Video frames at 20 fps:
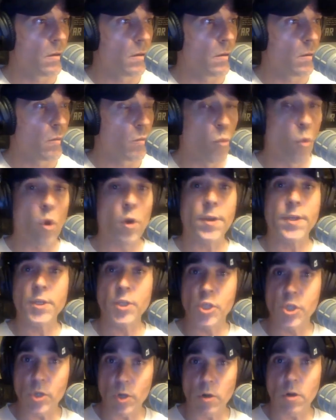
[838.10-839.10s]
more
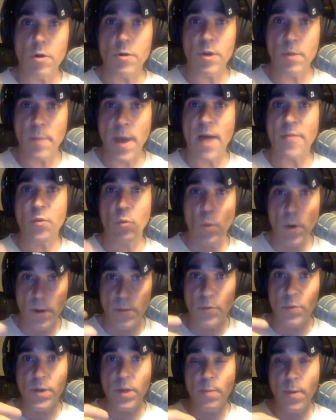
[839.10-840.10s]
concerned about the one in
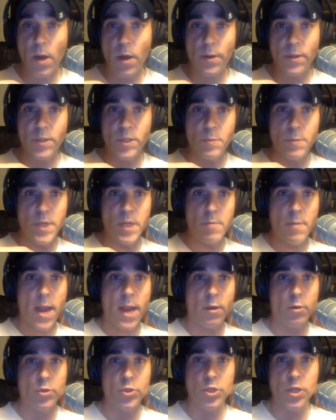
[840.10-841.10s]
three Americans being
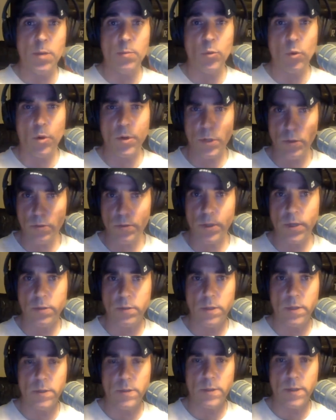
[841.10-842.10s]
microchipped, or do you think
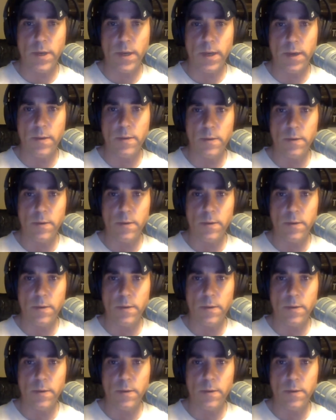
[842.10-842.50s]
that, uh,